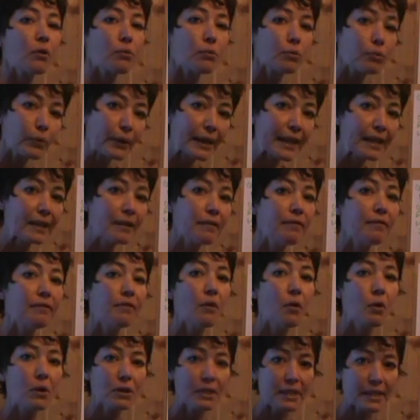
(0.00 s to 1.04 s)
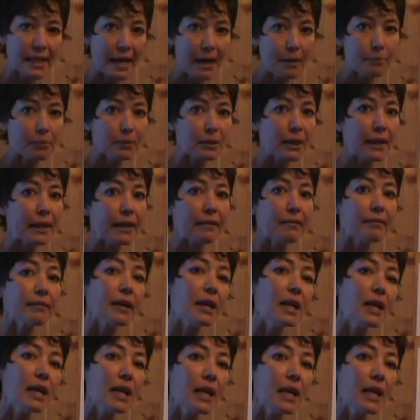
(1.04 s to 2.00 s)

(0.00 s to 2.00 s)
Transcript: reinforce that belief.